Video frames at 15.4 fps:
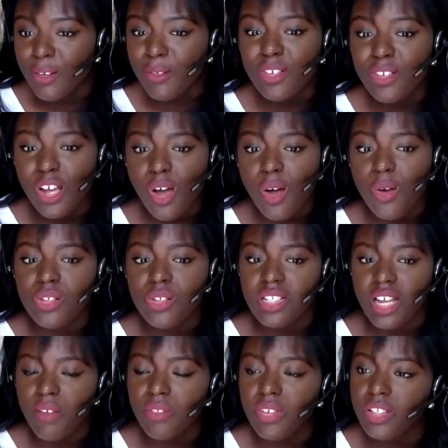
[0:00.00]
Who knows?
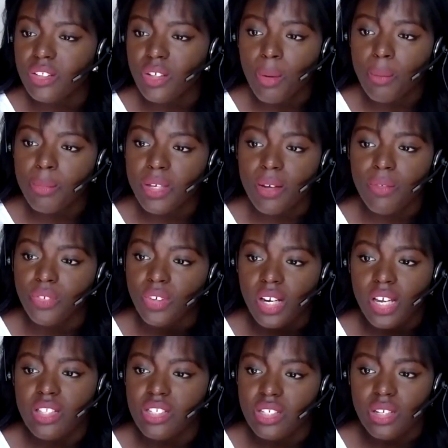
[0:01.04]
Definitely don't be
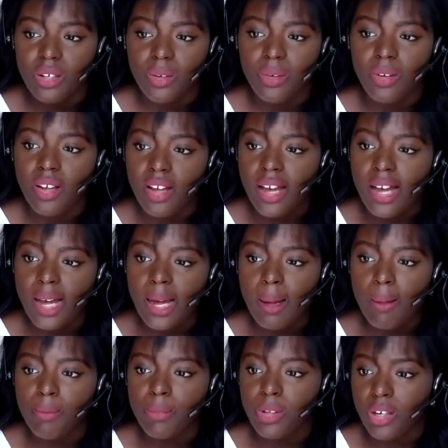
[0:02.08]
afraid to
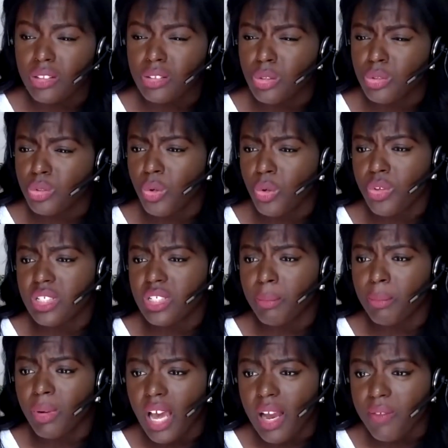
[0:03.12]
look at those roles and
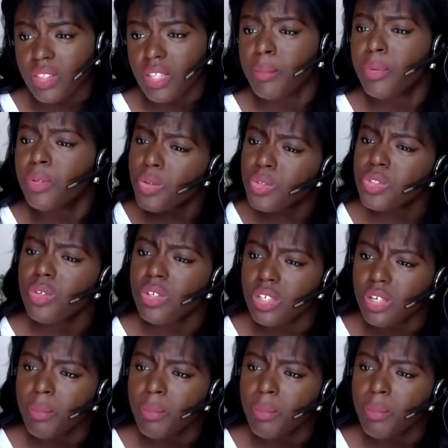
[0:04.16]
apply for them, but also,